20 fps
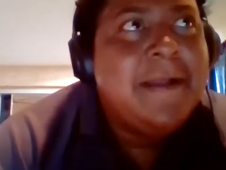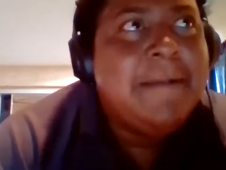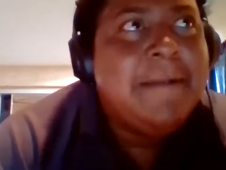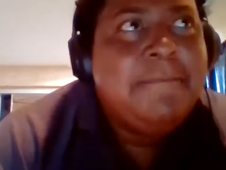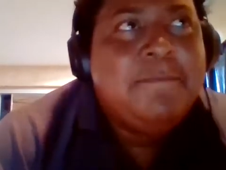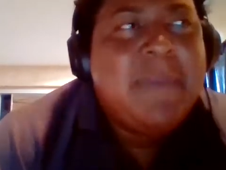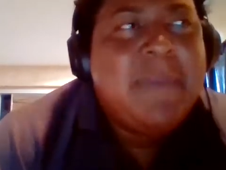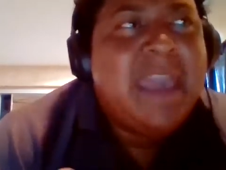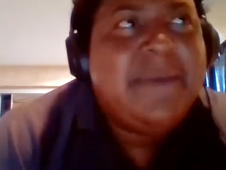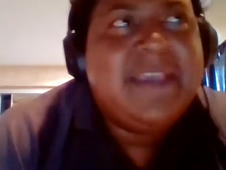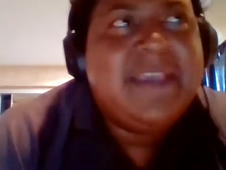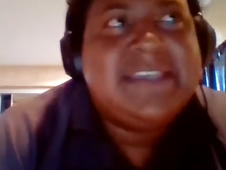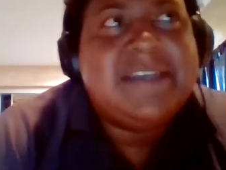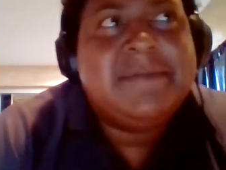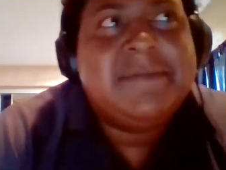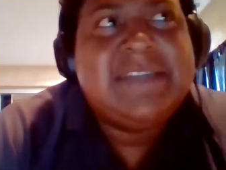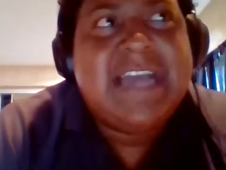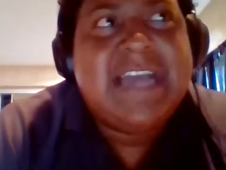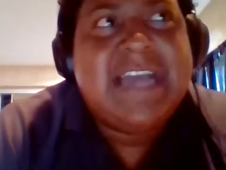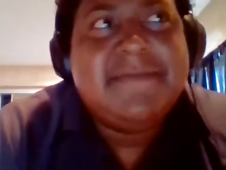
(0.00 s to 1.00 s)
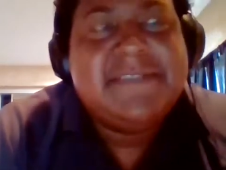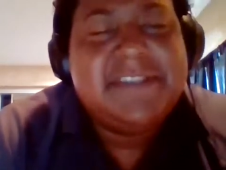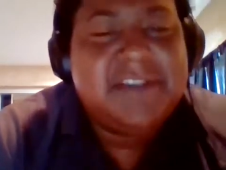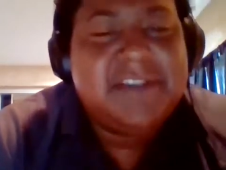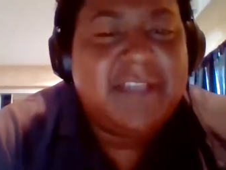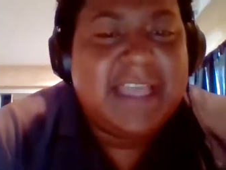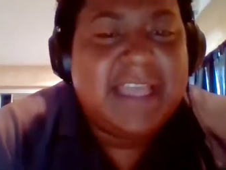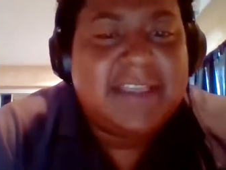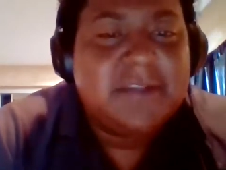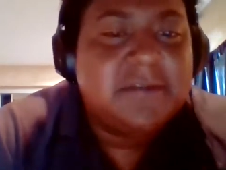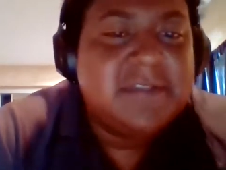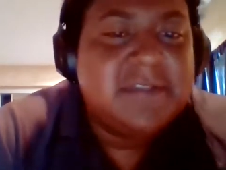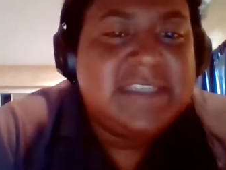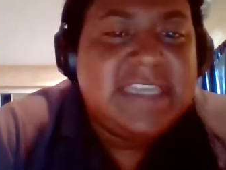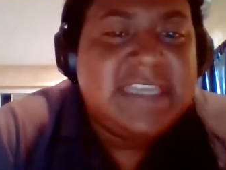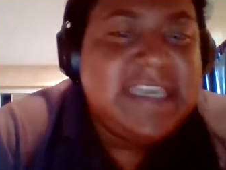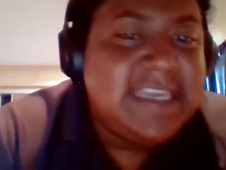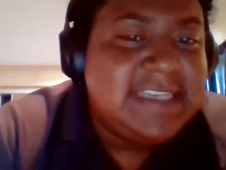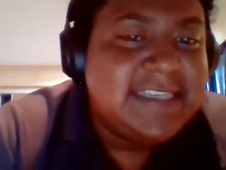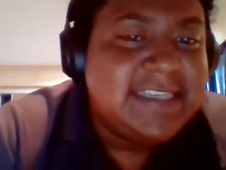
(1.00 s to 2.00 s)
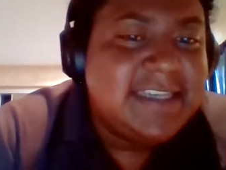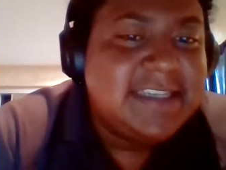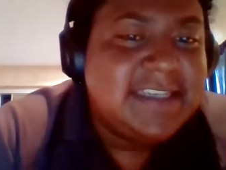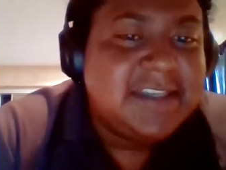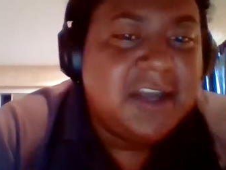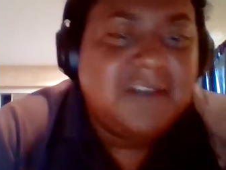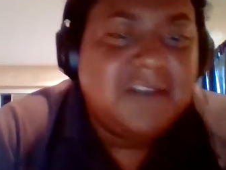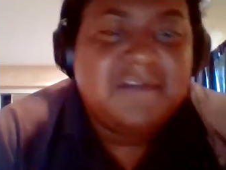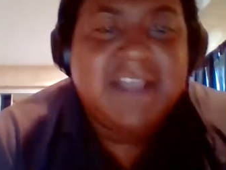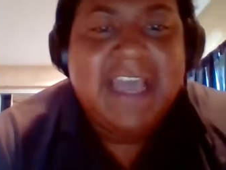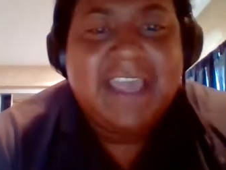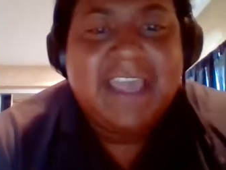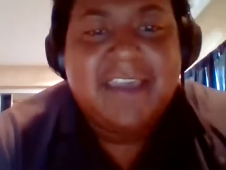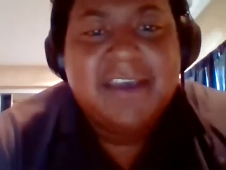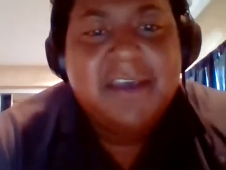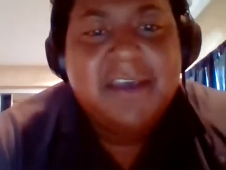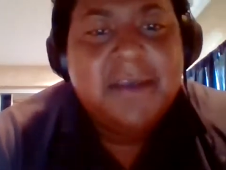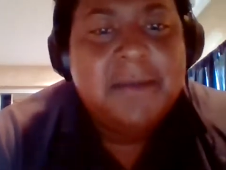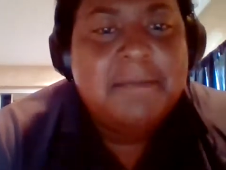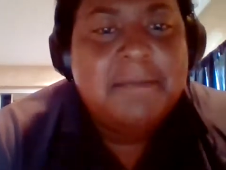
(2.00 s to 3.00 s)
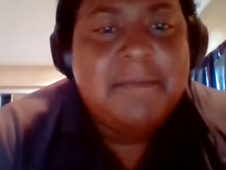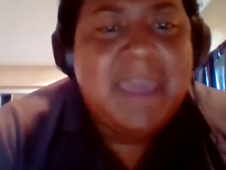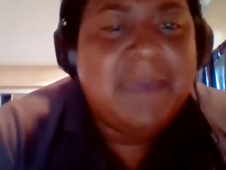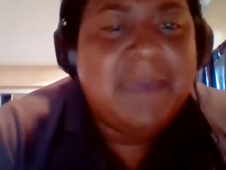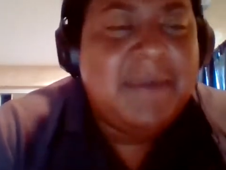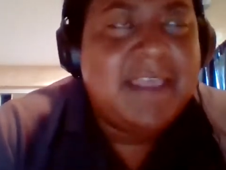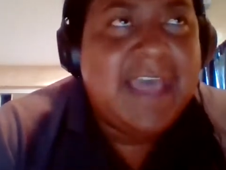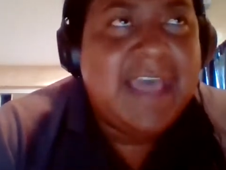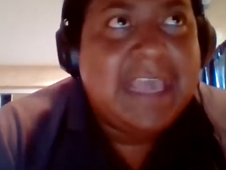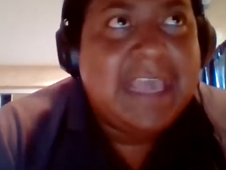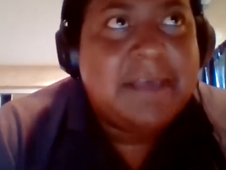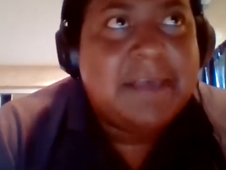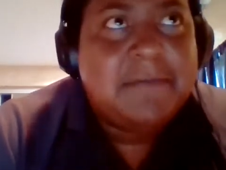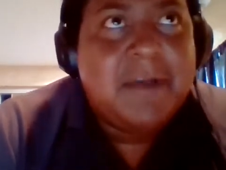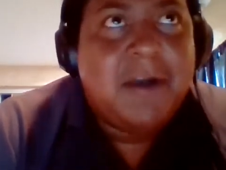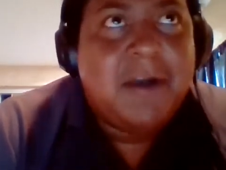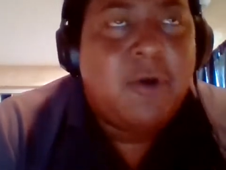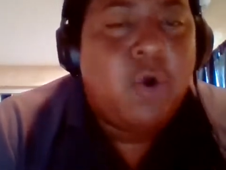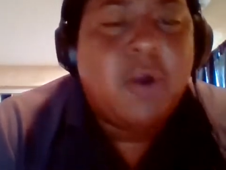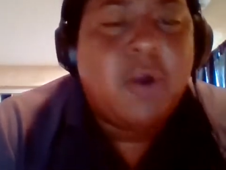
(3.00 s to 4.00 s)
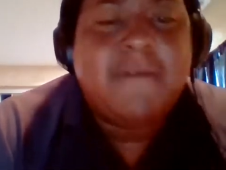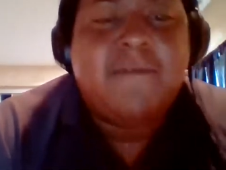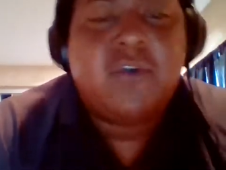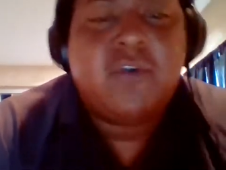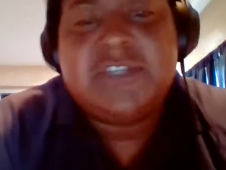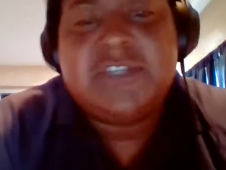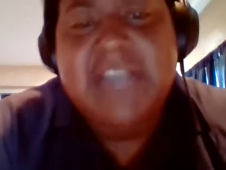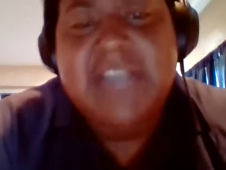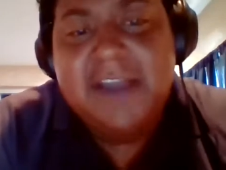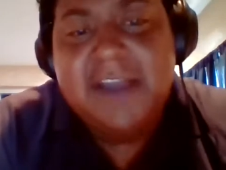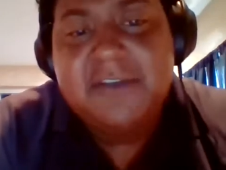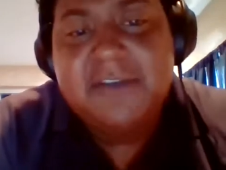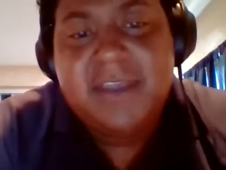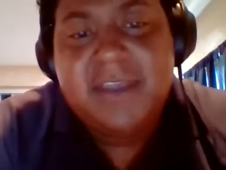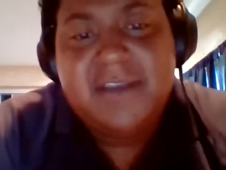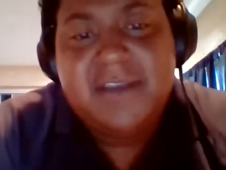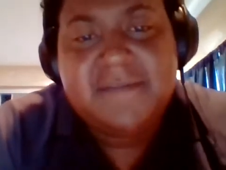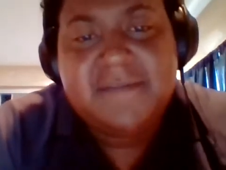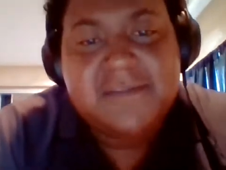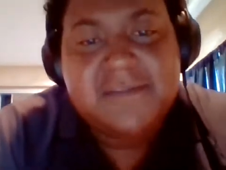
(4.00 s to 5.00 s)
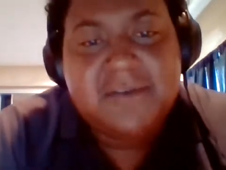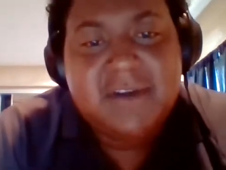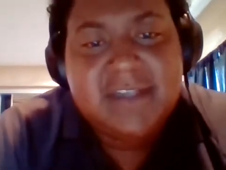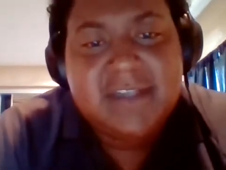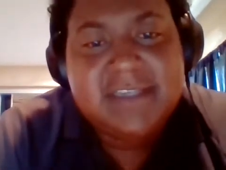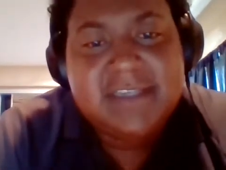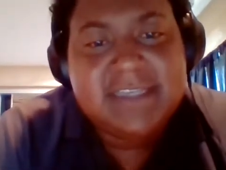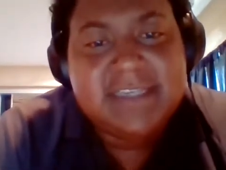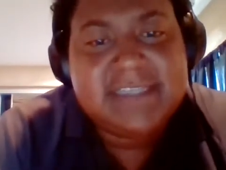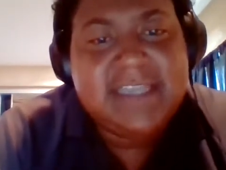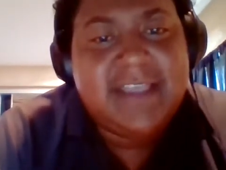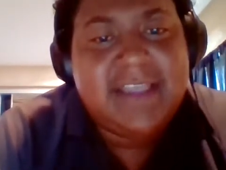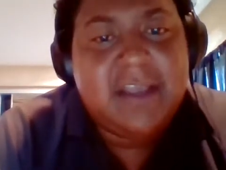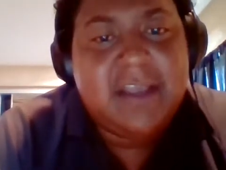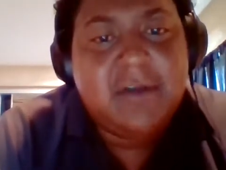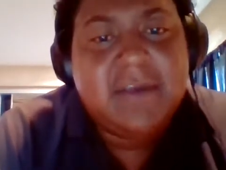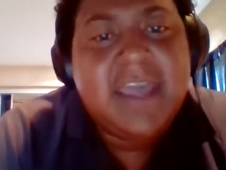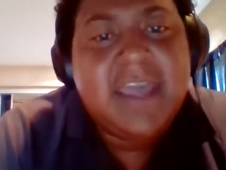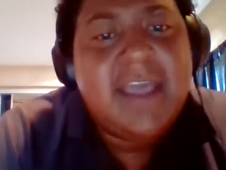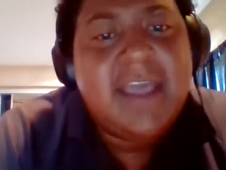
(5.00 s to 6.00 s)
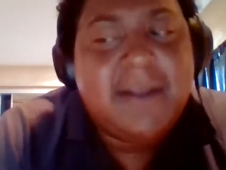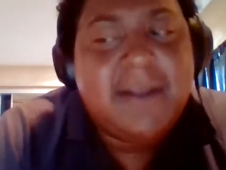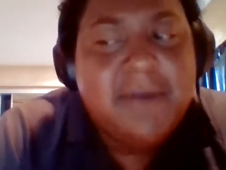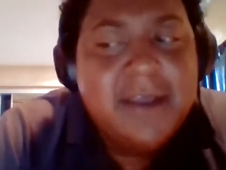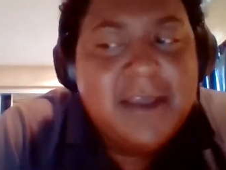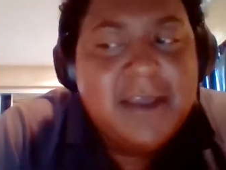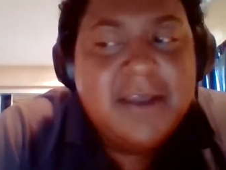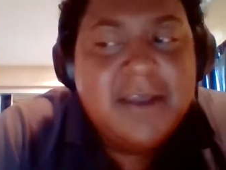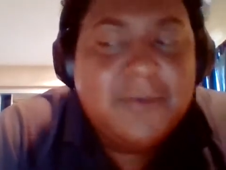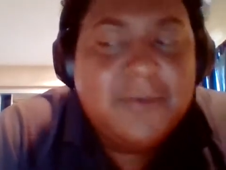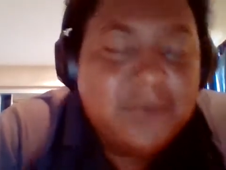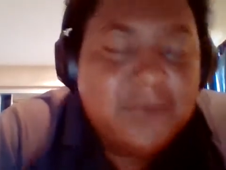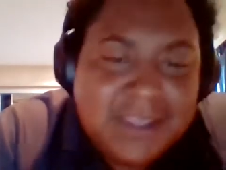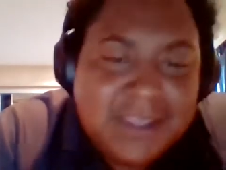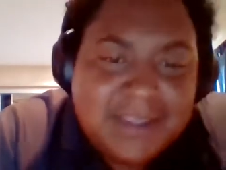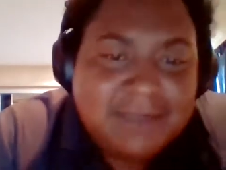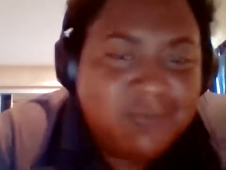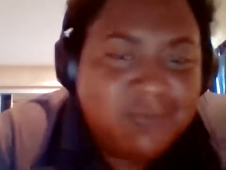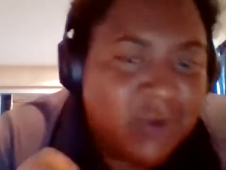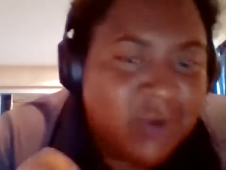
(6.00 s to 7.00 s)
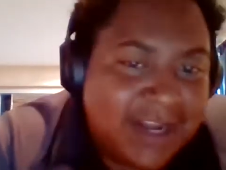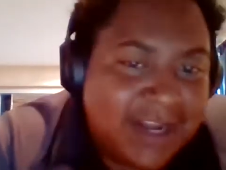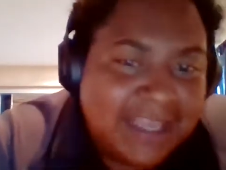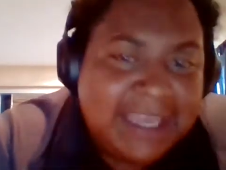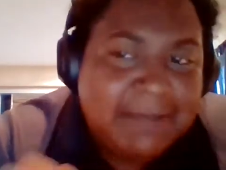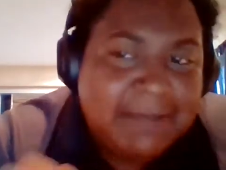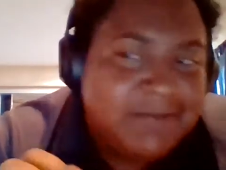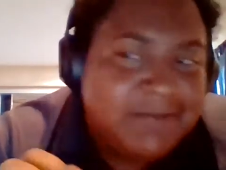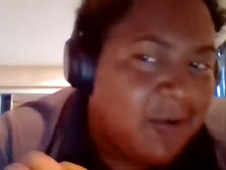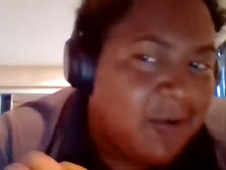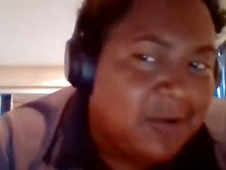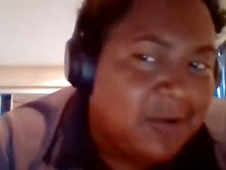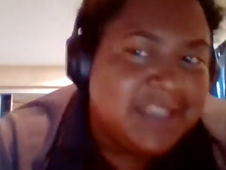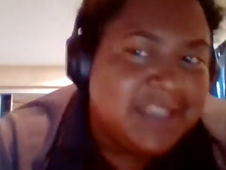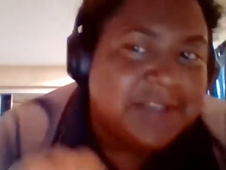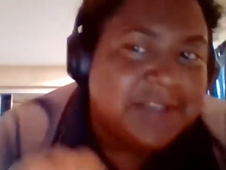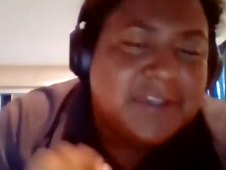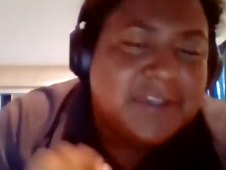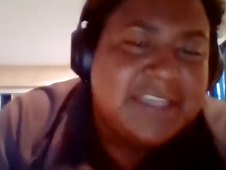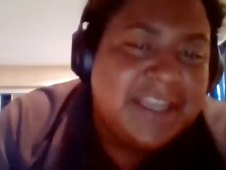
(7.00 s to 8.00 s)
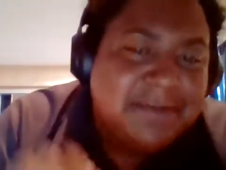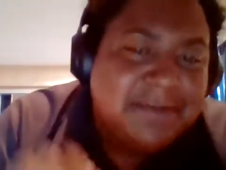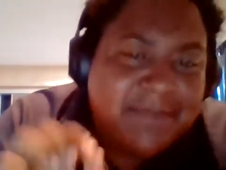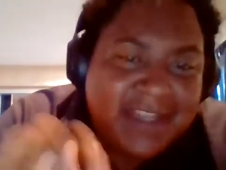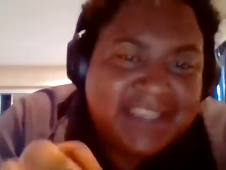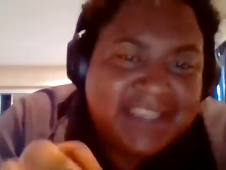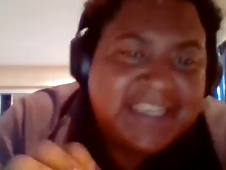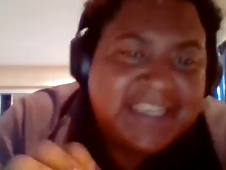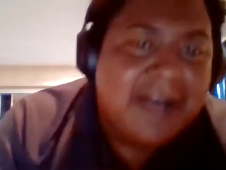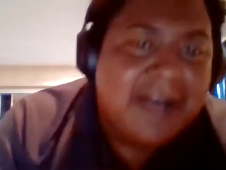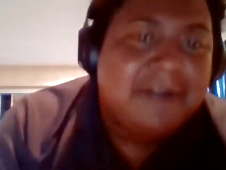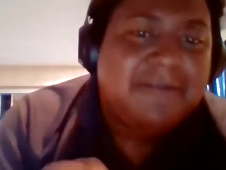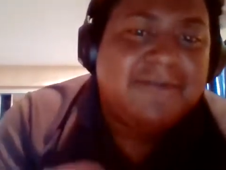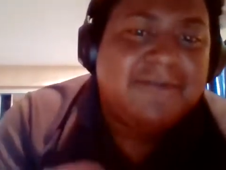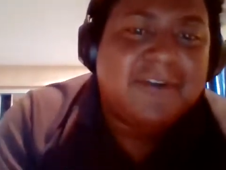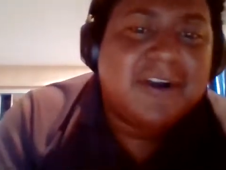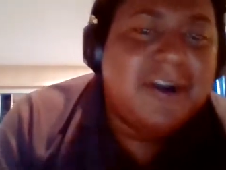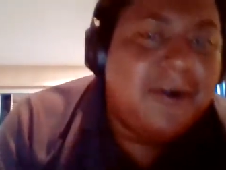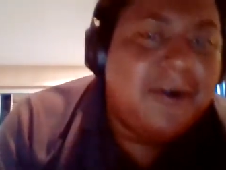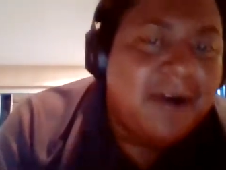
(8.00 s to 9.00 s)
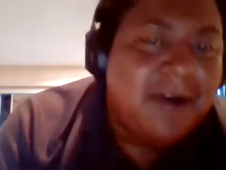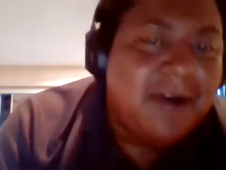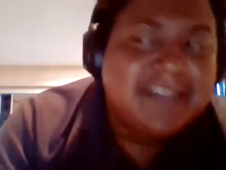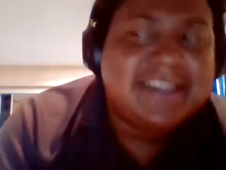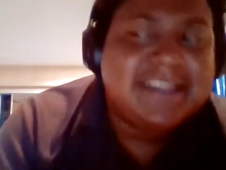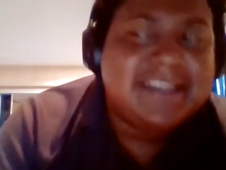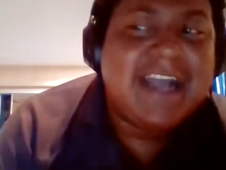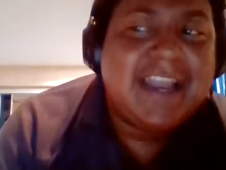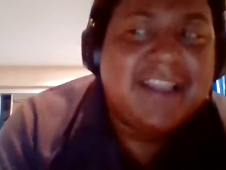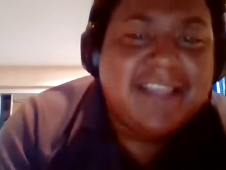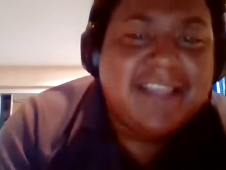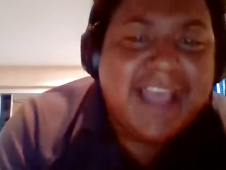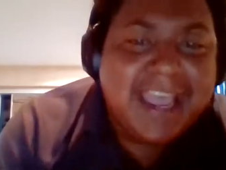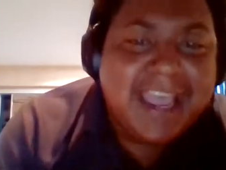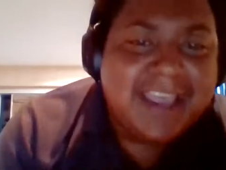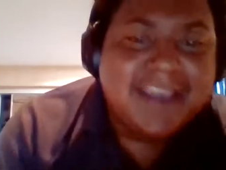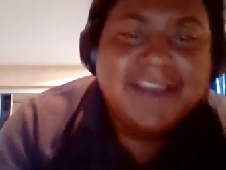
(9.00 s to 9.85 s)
maybe sometimes these are like little teases of like maybe like or foreshadowing of sorts to say like, okay, like we're gonna keep throwing these little tidbits out for Gohan to kind of like